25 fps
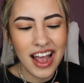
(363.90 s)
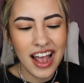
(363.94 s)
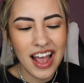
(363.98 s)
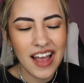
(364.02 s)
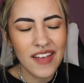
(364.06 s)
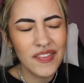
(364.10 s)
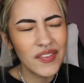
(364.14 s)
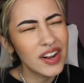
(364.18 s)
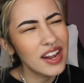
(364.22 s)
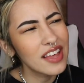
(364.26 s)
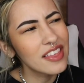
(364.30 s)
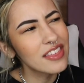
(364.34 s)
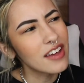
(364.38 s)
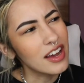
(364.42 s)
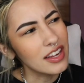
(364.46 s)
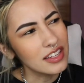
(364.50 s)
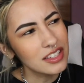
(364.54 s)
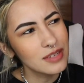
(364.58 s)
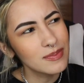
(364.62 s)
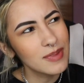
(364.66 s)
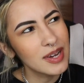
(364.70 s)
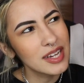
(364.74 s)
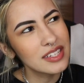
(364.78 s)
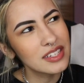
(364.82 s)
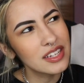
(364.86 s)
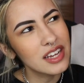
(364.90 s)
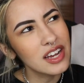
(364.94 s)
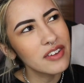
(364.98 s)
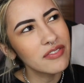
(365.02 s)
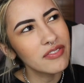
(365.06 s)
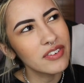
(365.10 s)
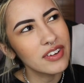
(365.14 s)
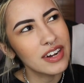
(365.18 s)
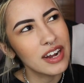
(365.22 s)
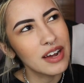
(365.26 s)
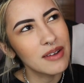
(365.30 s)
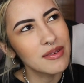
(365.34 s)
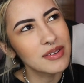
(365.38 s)
And then I thought to
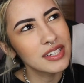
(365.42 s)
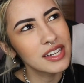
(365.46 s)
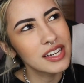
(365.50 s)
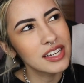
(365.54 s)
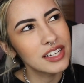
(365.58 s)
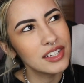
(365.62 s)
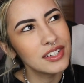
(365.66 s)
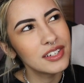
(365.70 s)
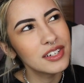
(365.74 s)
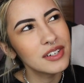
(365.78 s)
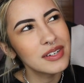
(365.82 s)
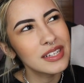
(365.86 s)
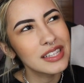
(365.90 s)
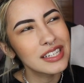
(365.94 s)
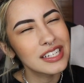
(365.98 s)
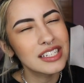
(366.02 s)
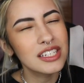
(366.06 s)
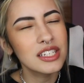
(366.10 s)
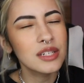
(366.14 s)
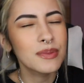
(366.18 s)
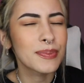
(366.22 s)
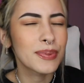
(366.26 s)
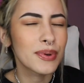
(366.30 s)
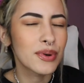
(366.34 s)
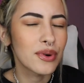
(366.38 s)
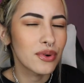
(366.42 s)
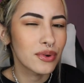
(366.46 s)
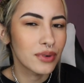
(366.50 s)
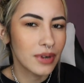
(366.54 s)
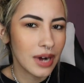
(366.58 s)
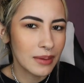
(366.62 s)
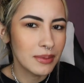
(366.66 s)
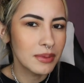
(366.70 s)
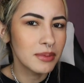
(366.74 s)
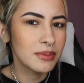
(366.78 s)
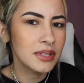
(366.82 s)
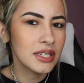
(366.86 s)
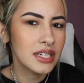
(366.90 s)
myself and I was like, you know what, this is
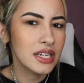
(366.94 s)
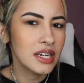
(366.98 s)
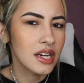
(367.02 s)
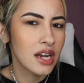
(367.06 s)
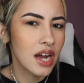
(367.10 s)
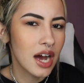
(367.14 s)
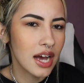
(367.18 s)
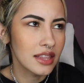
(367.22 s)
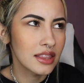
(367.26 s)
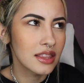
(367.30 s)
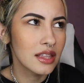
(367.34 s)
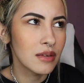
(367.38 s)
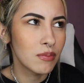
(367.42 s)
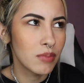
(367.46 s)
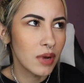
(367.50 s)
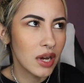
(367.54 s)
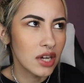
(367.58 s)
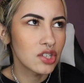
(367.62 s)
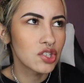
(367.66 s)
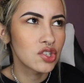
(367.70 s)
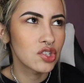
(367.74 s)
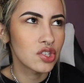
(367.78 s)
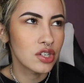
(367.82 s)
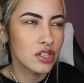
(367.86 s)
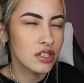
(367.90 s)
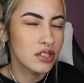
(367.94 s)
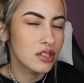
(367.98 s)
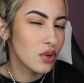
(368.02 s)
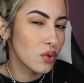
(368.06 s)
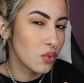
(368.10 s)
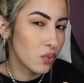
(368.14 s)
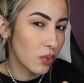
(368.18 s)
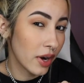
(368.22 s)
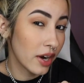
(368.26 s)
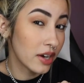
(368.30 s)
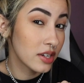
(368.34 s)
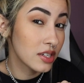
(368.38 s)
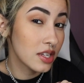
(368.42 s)
probably not the best shirt to
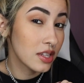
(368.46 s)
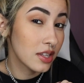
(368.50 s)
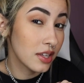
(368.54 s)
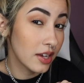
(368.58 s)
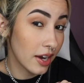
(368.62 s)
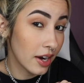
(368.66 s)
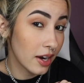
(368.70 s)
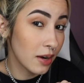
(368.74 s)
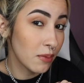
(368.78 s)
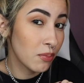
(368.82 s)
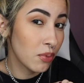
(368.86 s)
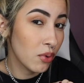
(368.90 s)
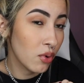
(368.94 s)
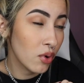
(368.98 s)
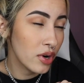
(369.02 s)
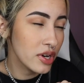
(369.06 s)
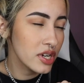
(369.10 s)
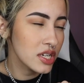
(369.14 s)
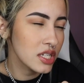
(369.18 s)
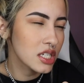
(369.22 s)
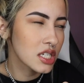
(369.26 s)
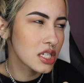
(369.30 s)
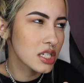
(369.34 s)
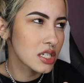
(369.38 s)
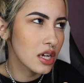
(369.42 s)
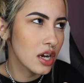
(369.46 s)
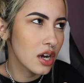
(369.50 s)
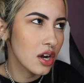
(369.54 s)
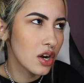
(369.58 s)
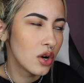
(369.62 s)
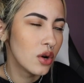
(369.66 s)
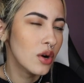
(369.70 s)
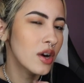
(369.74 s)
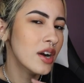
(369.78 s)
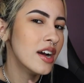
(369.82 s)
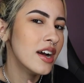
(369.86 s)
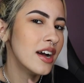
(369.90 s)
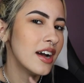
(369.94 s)
wear to the airport.
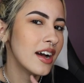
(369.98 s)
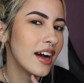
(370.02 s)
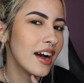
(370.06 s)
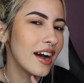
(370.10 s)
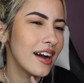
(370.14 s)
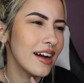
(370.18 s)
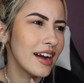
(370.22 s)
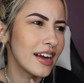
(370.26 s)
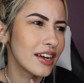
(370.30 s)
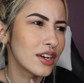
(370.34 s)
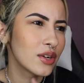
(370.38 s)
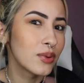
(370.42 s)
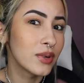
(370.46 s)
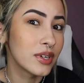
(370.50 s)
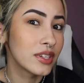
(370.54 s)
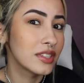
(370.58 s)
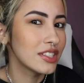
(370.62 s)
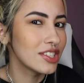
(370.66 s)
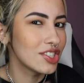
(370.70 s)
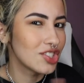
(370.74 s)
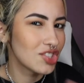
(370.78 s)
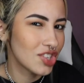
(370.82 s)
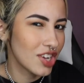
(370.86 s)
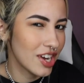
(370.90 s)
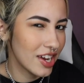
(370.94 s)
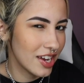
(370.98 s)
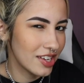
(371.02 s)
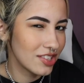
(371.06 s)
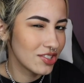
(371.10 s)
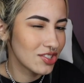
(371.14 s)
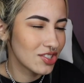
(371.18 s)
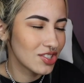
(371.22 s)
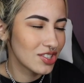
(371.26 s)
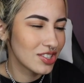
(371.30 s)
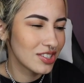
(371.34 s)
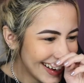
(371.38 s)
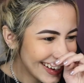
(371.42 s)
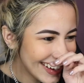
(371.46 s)
So I quickly
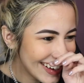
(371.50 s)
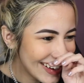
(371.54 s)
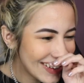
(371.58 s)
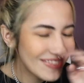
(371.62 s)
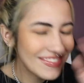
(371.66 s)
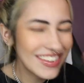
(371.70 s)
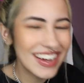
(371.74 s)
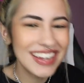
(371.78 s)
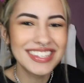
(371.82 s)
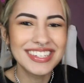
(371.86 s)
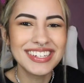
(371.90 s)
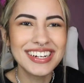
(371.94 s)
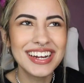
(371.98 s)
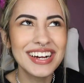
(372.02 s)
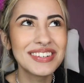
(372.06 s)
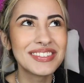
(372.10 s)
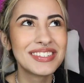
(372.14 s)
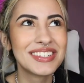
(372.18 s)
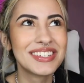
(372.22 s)
changed. Imagine how